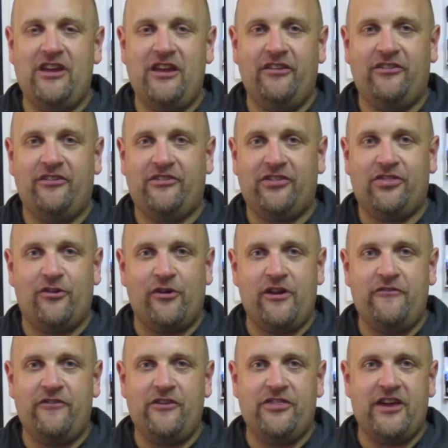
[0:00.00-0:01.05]
It's
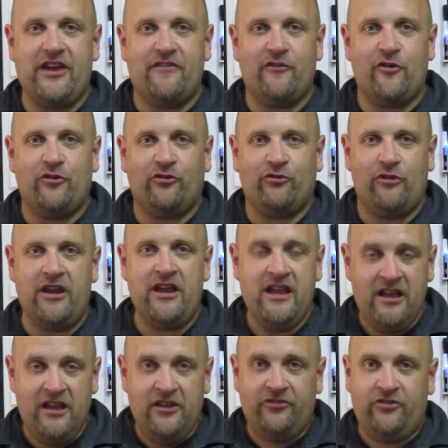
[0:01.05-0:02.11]
35th anniversary,
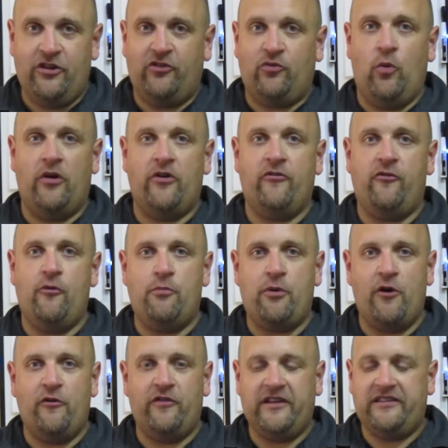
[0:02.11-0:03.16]
so it's wonderful,
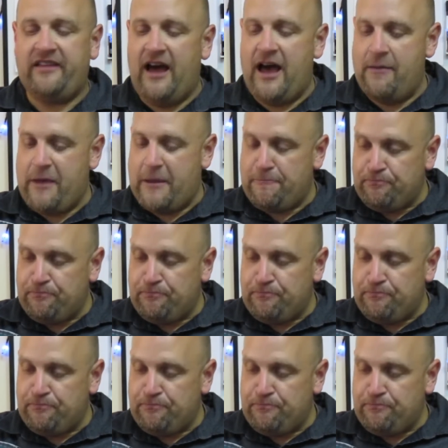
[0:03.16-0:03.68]
perfect timing.